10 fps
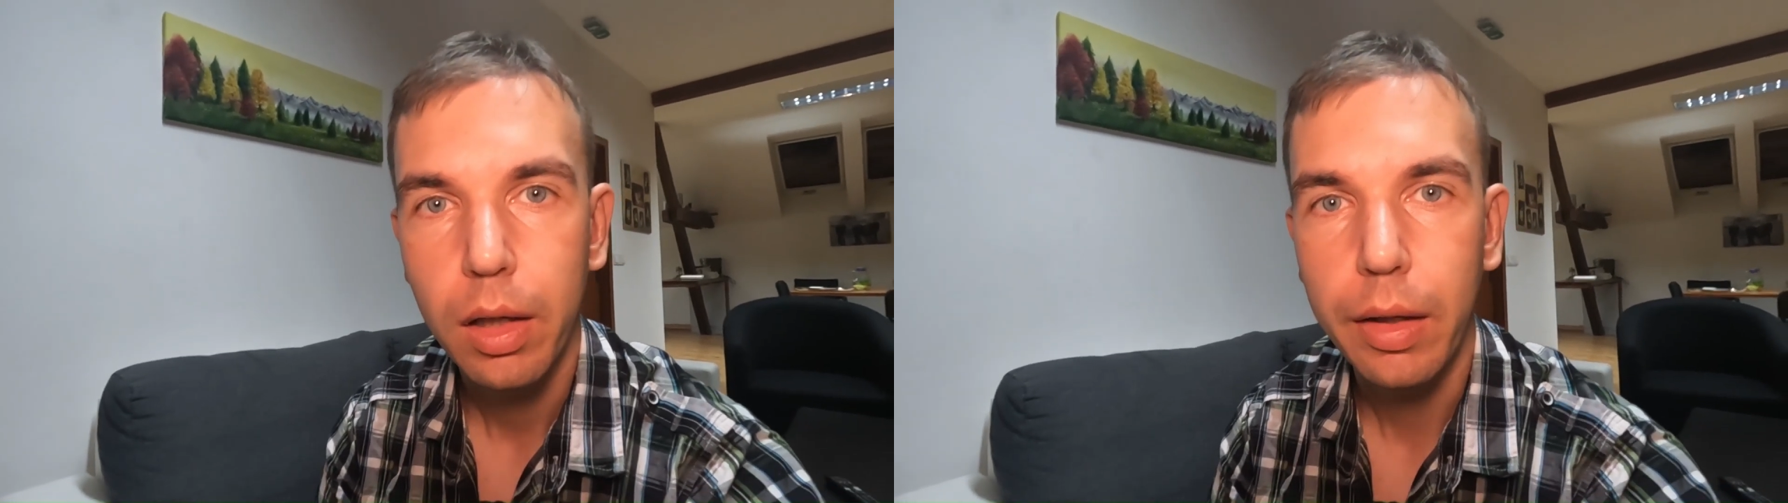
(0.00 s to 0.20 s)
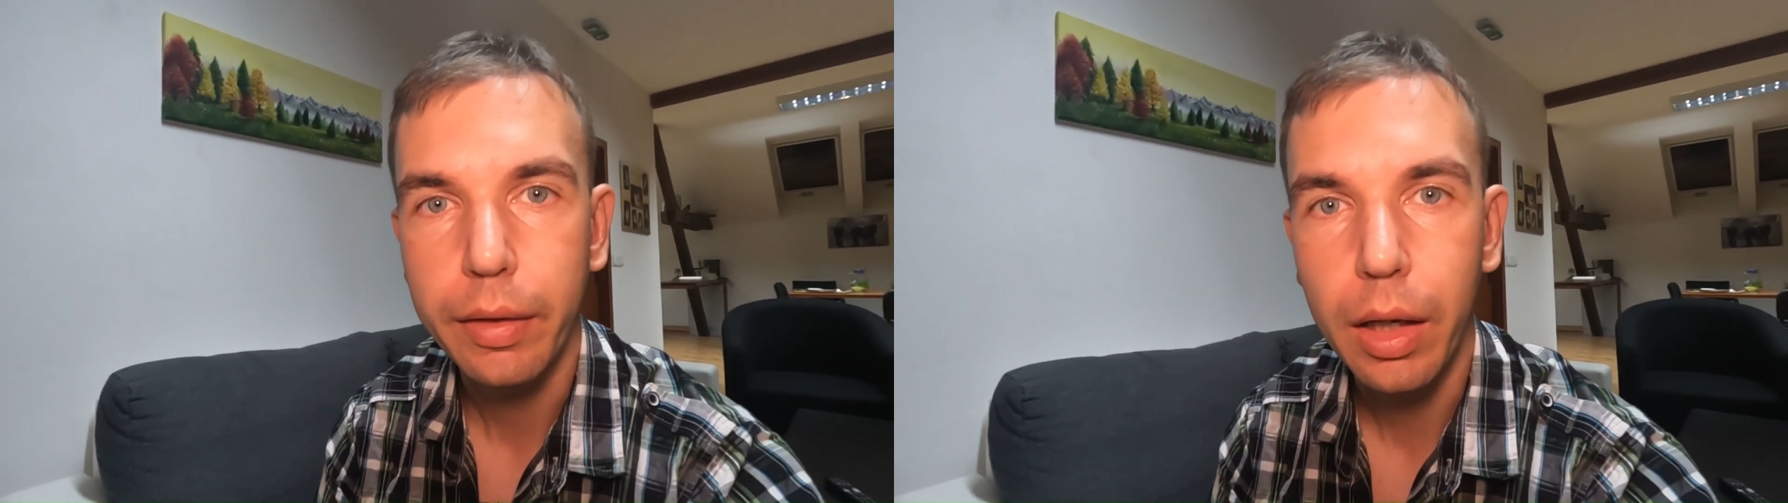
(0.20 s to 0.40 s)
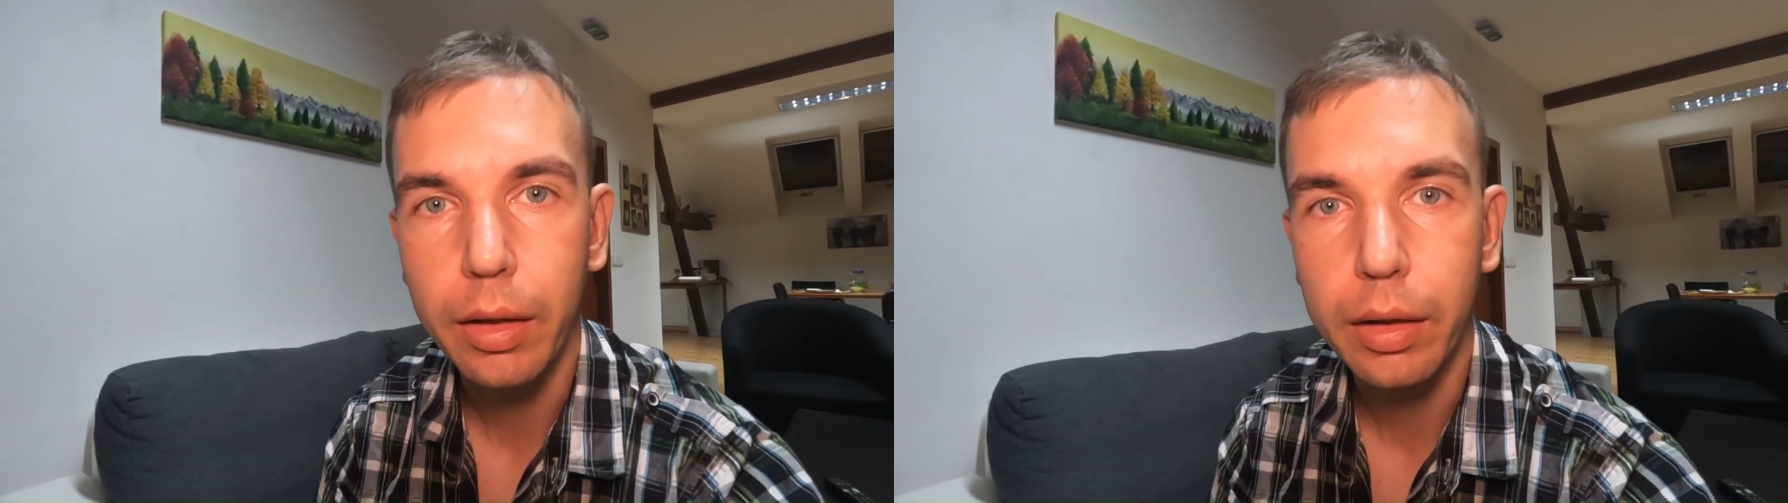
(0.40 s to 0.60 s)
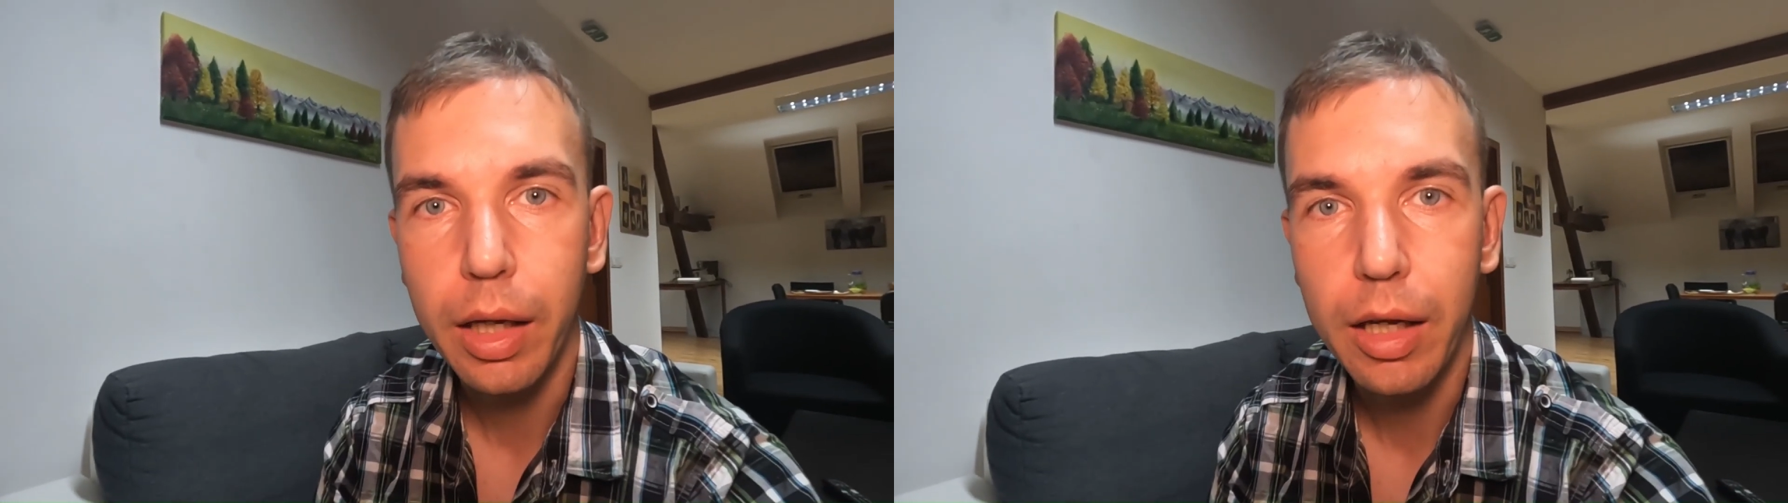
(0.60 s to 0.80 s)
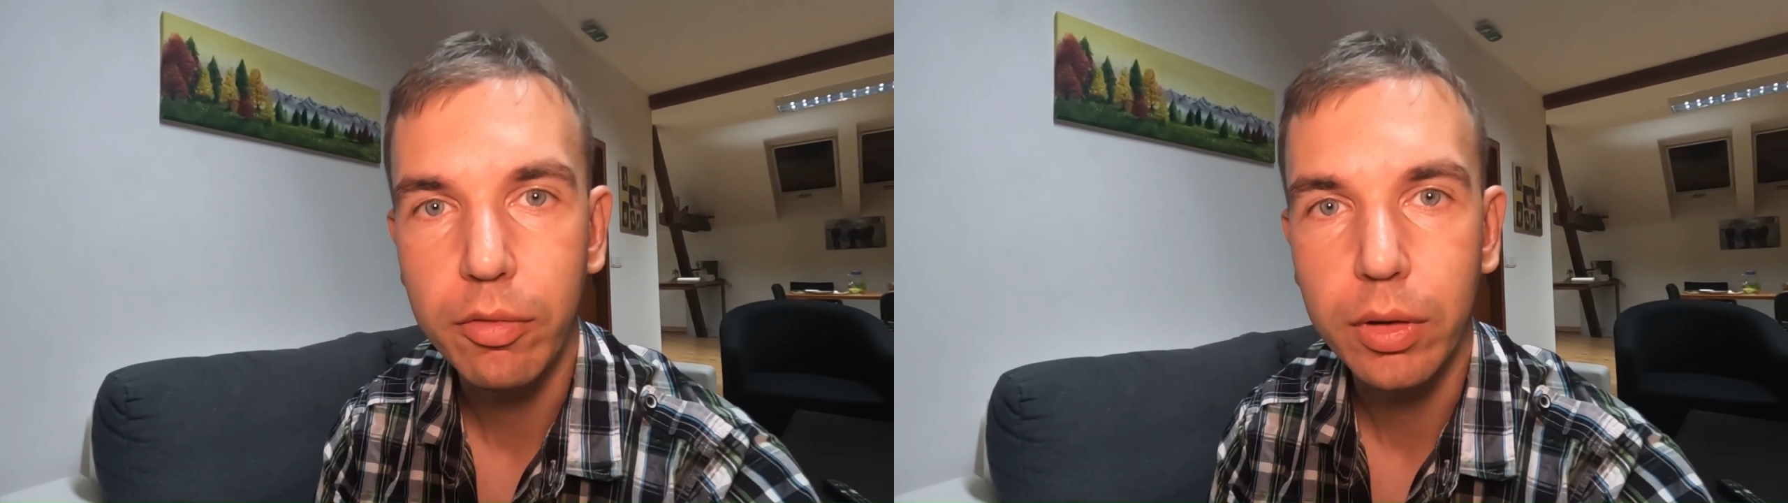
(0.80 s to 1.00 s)
And I
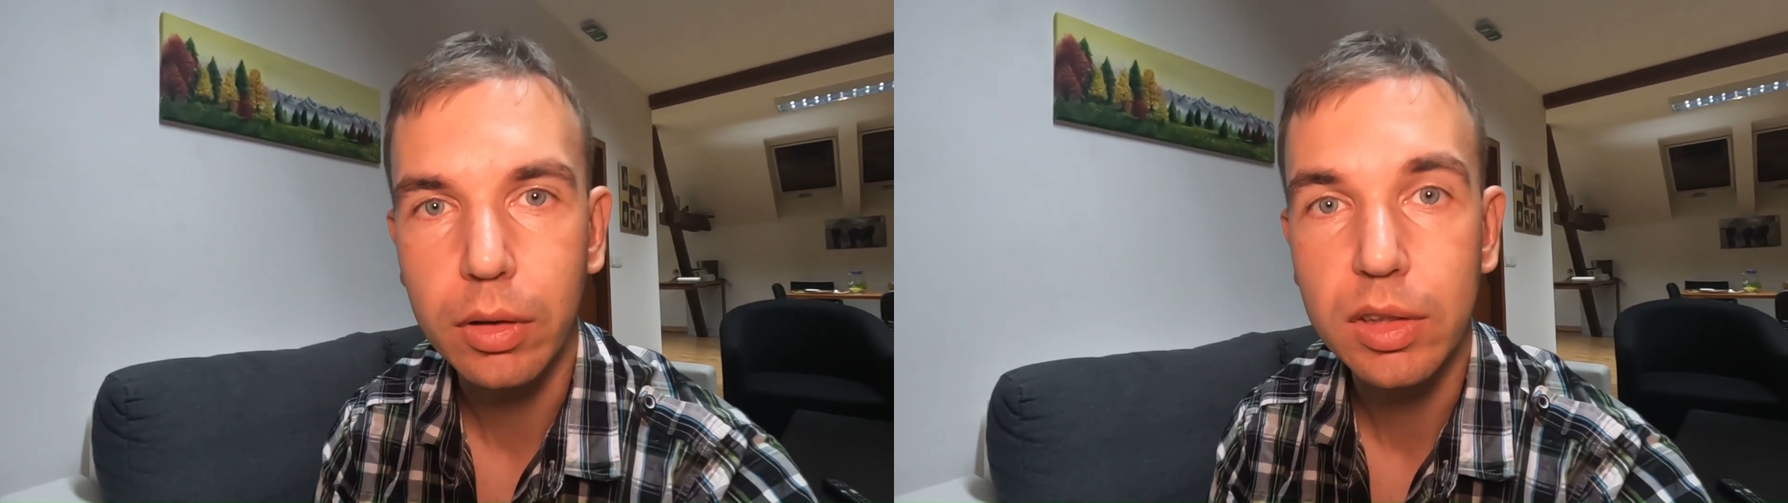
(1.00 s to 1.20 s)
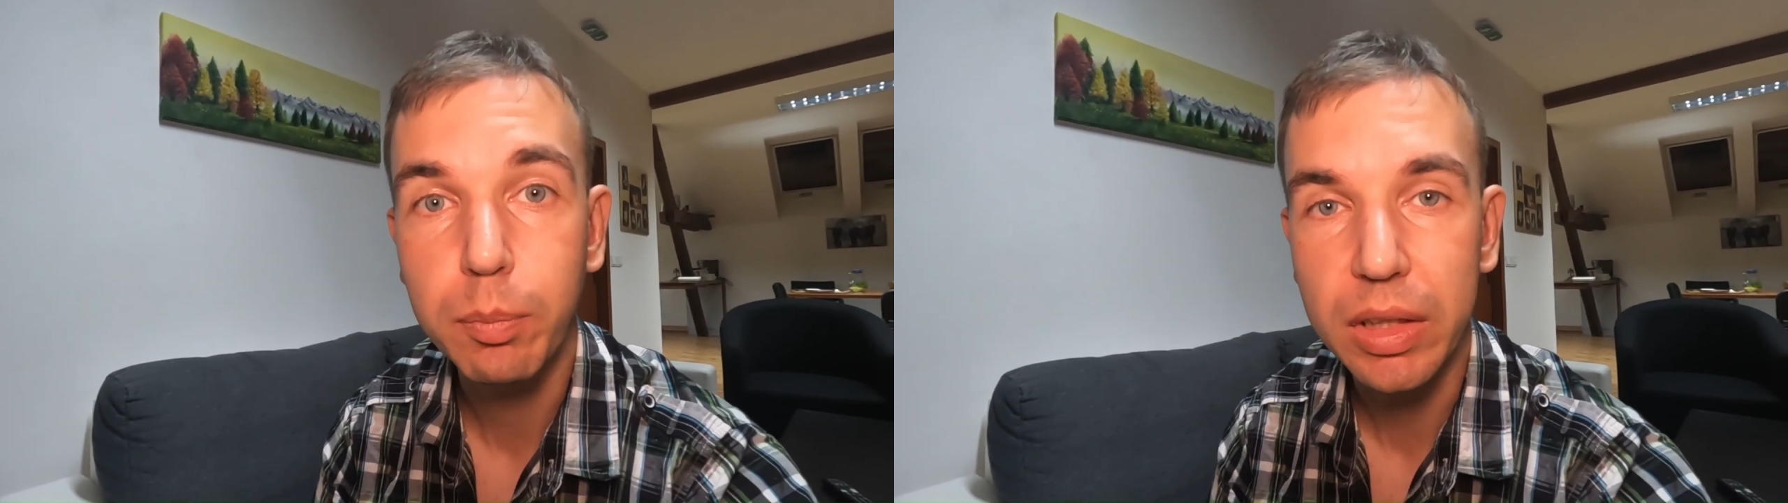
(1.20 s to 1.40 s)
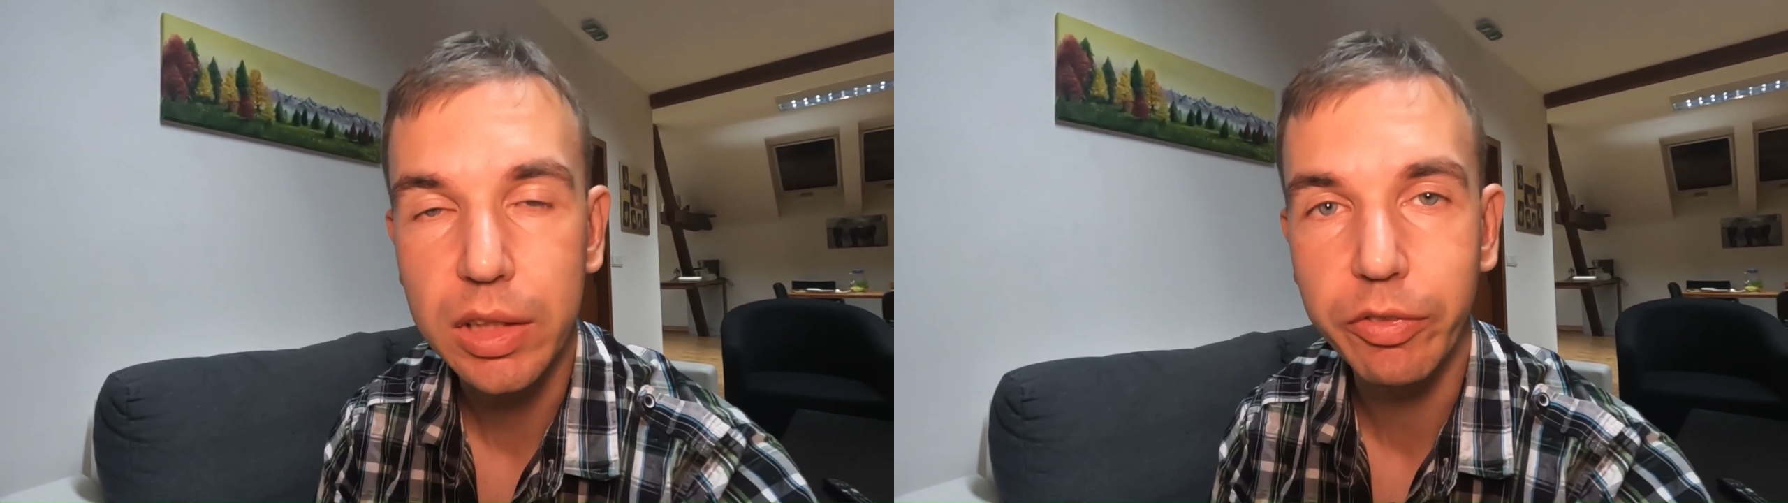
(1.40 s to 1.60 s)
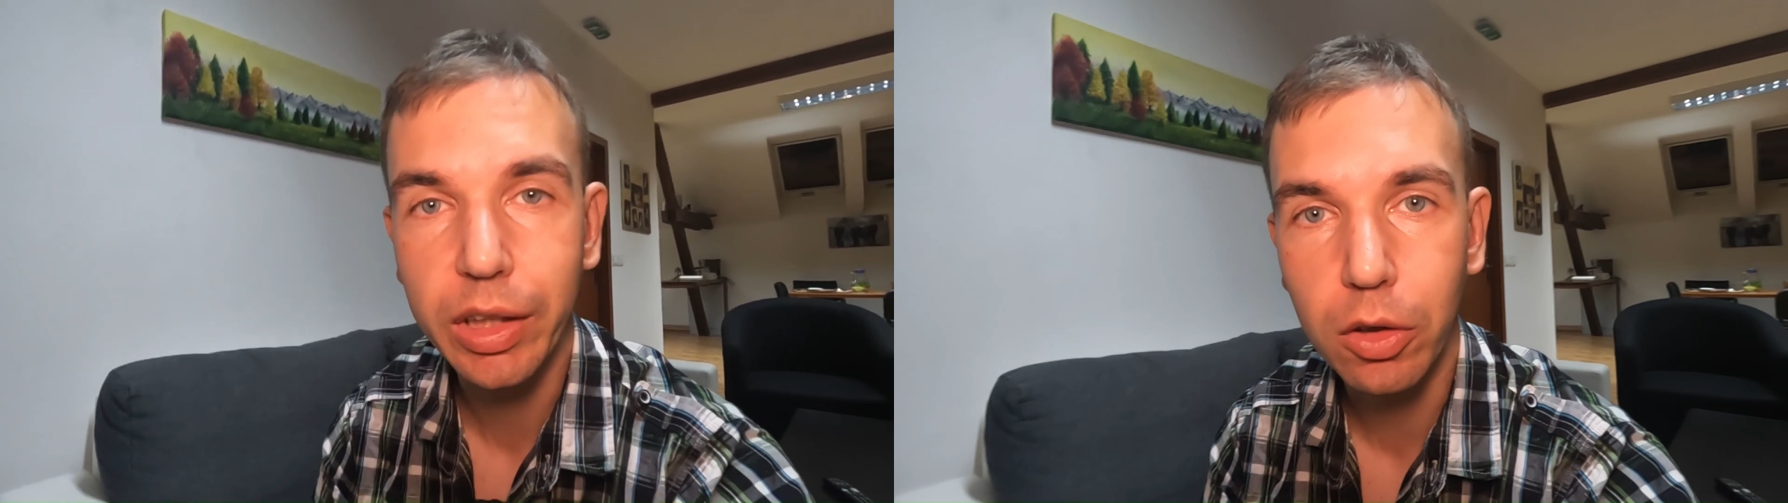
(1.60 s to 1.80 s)
have a specific